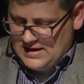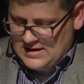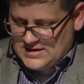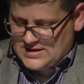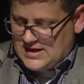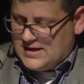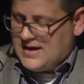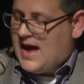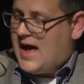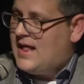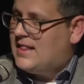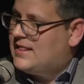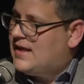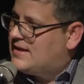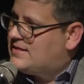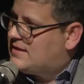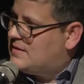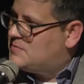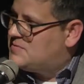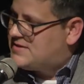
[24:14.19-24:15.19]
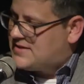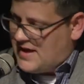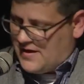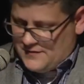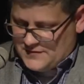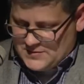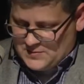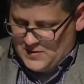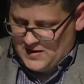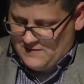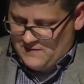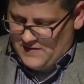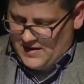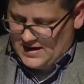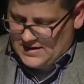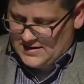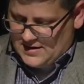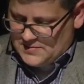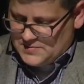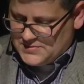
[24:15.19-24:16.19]
to not let themselves be
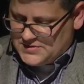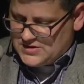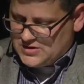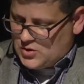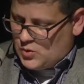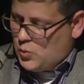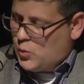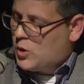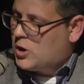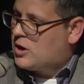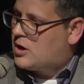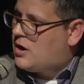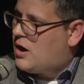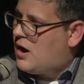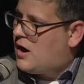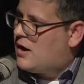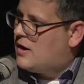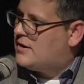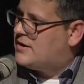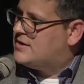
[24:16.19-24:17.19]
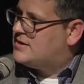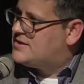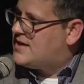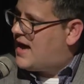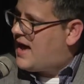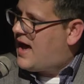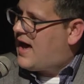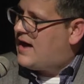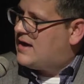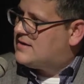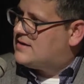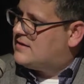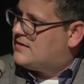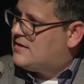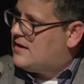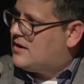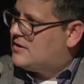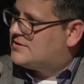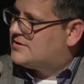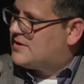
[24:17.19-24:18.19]
victims, to work hard and to add to
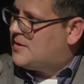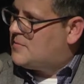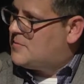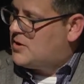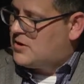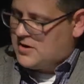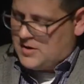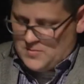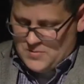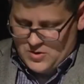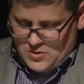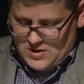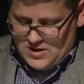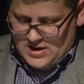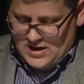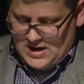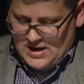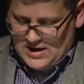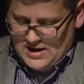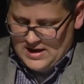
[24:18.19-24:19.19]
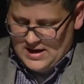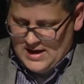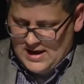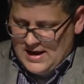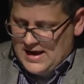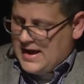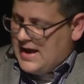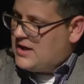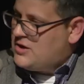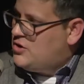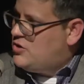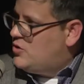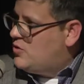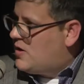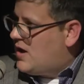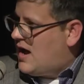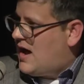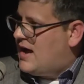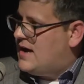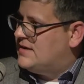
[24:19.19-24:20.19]
their Sumner community. And you
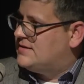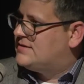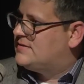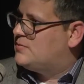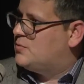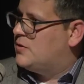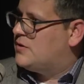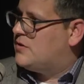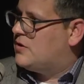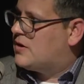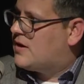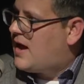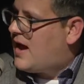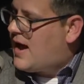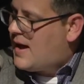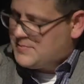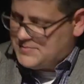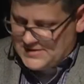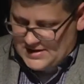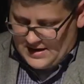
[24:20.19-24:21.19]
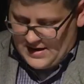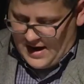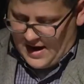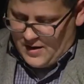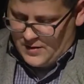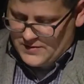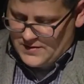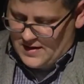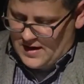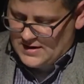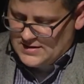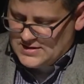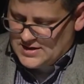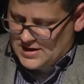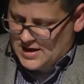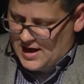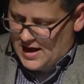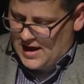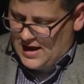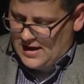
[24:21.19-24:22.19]
guys, with your caps and gowns on
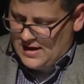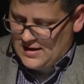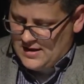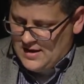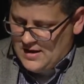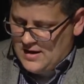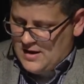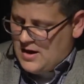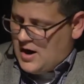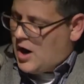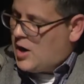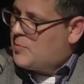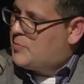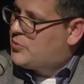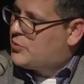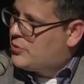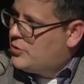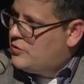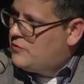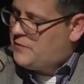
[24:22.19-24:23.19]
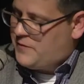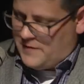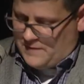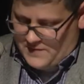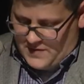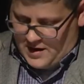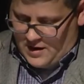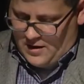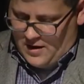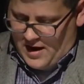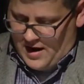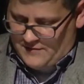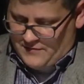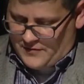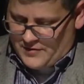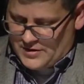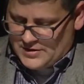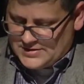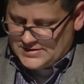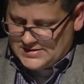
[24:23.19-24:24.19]
tonight, are proof of their
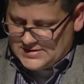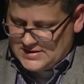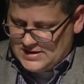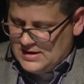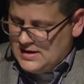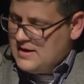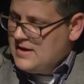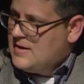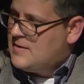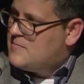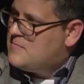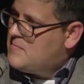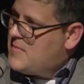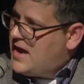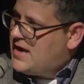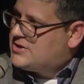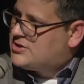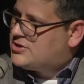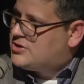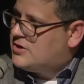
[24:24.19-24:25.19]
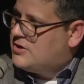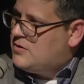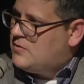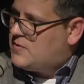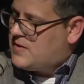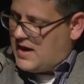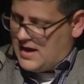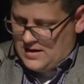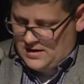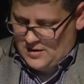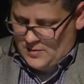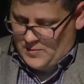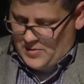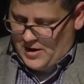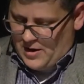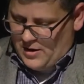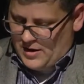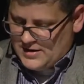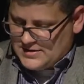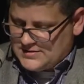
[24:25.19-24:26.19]
efforts. Make sure you thank your
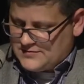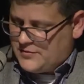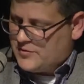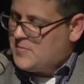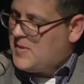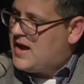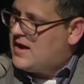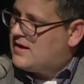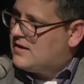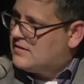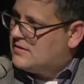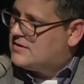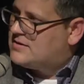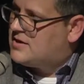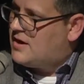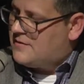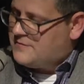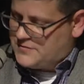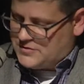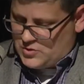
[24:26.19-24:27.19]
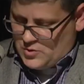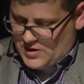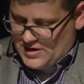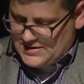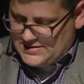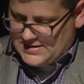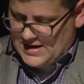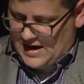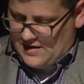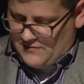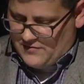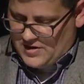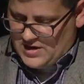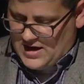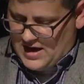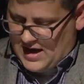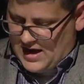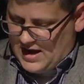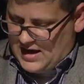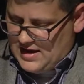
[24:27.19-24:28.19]
parents for making the tough choice every
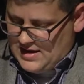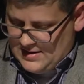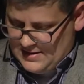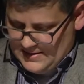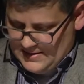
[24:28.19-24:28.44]
day.